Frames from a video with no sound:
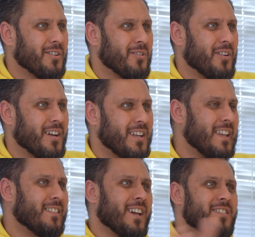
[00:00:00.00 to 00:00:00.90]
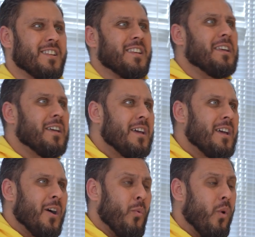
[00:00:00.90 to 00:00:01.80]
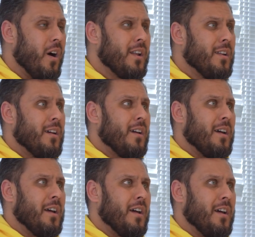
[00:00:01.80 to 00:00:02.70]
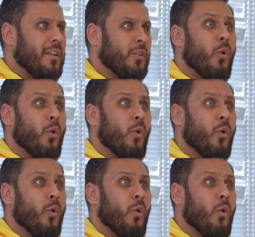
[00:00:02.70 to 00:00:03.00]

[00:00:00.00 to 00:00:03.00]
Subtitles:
right, is actually the